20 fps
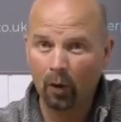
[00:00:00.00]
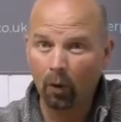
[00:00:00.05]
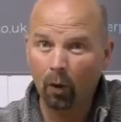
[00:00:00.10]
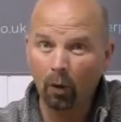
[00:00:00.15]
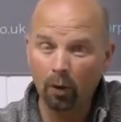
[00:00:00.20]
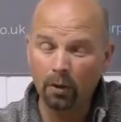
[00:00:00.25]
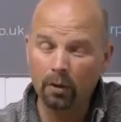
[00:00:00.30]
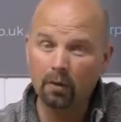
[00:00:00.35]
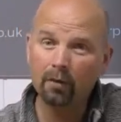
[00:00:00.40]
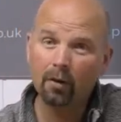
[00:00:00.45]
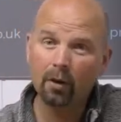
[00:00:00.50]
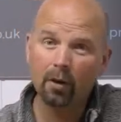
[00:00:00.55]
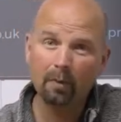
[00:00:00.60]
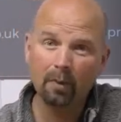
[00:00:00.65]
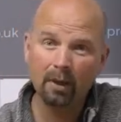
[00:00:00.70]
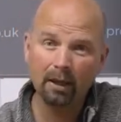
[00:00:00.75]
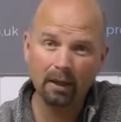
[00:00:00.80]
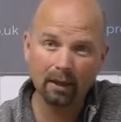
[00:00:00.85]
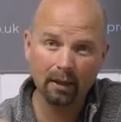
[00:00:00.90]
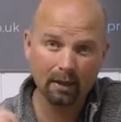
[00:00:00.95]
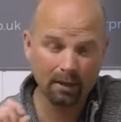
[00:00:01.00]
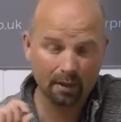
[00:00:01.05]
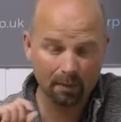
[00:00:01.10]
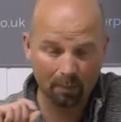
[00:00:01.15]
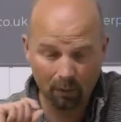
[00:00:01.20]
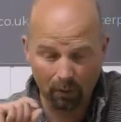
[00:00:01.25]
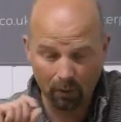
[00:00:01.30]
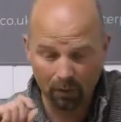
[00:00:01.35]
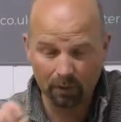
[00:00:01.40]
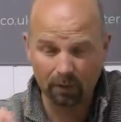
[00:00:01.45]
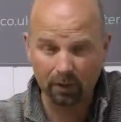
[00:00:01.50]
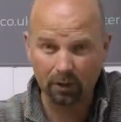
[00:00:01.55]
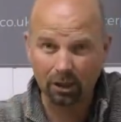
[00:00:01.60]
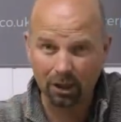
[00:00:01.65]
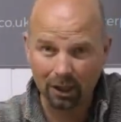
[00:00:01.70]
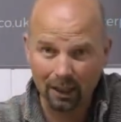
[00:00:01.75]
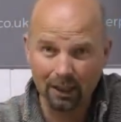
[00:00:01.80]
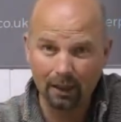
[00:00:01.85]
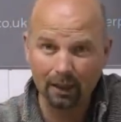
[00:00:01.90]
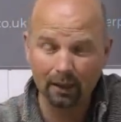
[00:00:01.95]
All you've got to pay is the postage
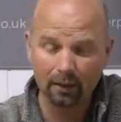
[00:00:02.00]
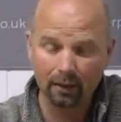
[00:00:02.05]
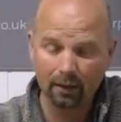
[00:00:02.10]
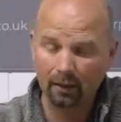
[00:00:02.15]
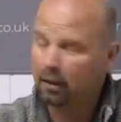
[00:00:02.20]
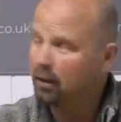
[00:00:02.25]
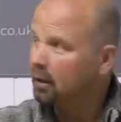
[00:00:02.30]
here.